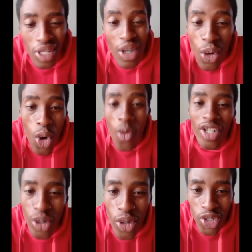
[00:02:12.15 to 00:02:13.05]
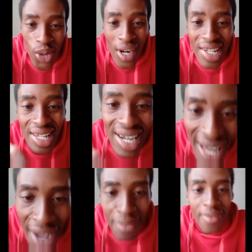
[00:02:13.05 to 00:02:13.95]
see you going through your struggles in
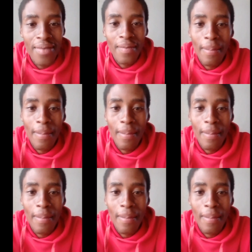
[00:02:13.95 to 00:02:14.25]
life.